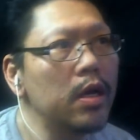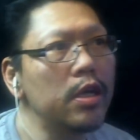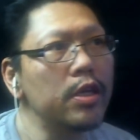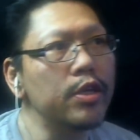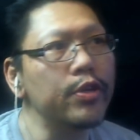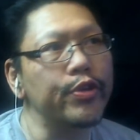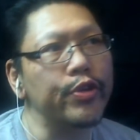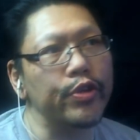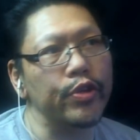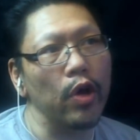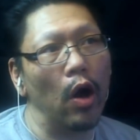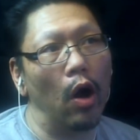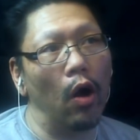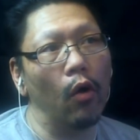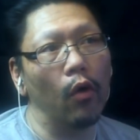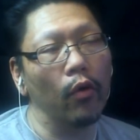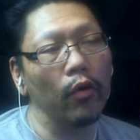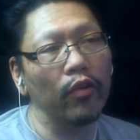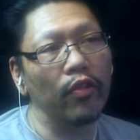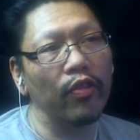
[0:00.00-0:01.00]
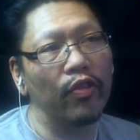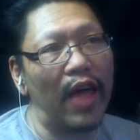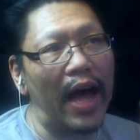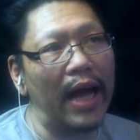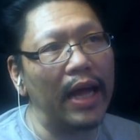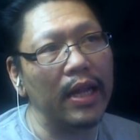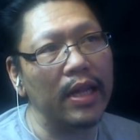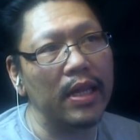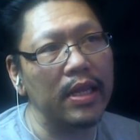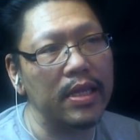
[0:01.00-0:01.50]
So
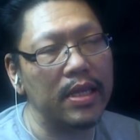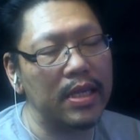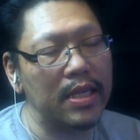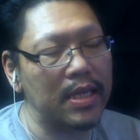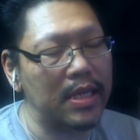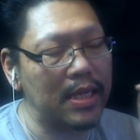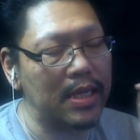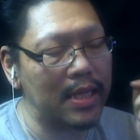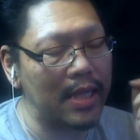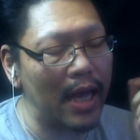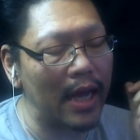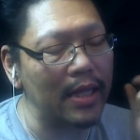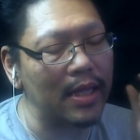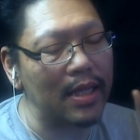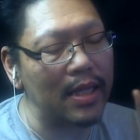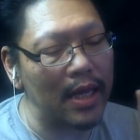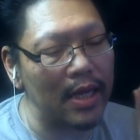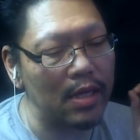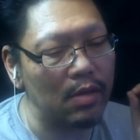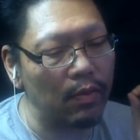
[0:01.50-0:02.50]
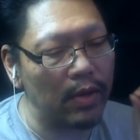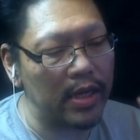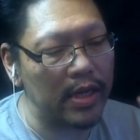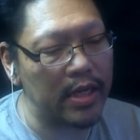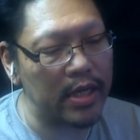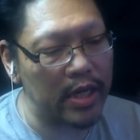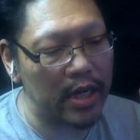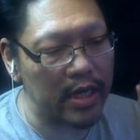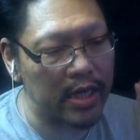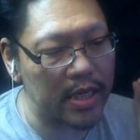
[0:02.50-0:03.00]
that's what I
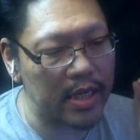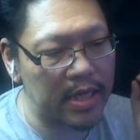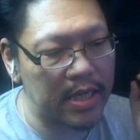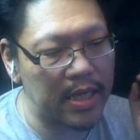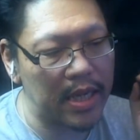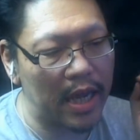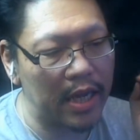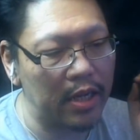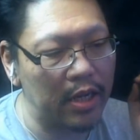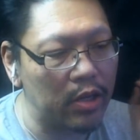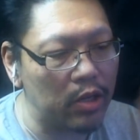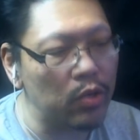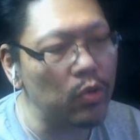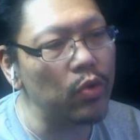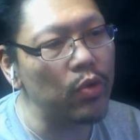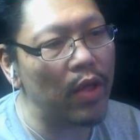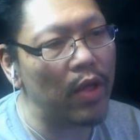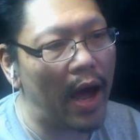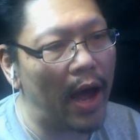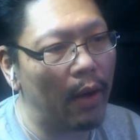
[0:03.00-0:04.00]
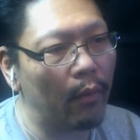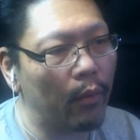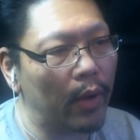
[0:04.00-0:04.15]
suggest, is that you do that.